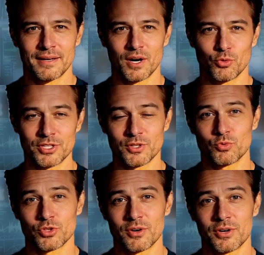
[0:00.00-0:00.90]
are when the
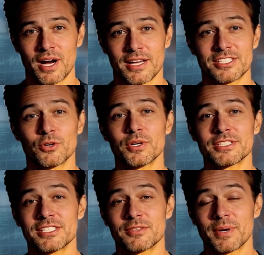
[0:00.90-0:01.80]
real
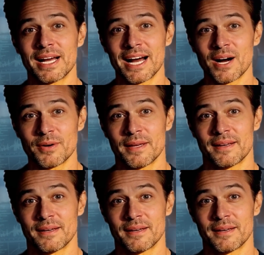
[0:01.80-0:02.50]
consequences play out